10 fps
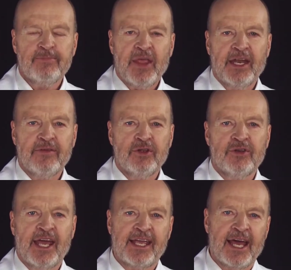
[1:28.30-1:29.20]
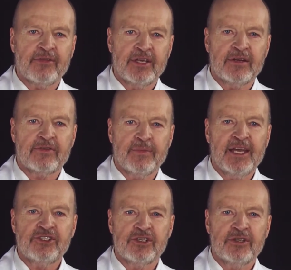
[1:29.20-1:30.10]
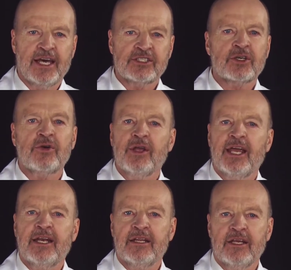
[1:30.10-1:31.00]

And if you take out the information that's creating